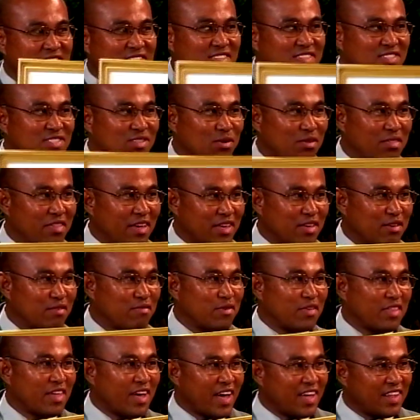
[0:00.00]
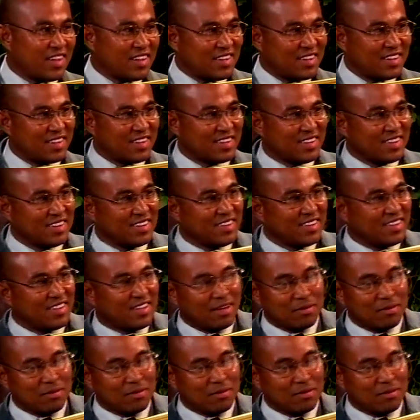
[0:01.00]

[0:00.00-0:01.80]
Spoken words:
so thank you for that. I'm